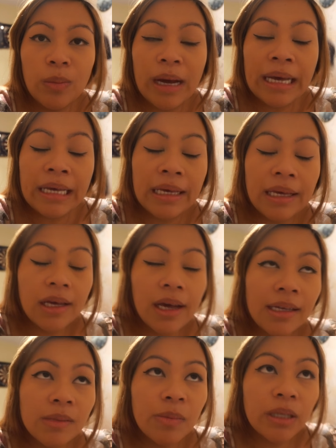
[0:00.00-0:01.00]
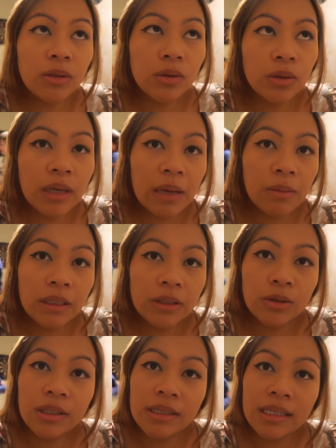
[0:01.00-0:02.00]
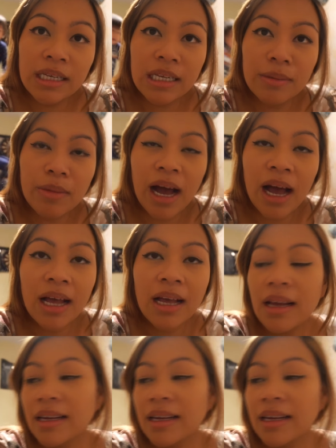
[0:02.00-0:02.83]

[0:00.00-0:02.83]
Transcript: my husband took Gabriel to the cinema.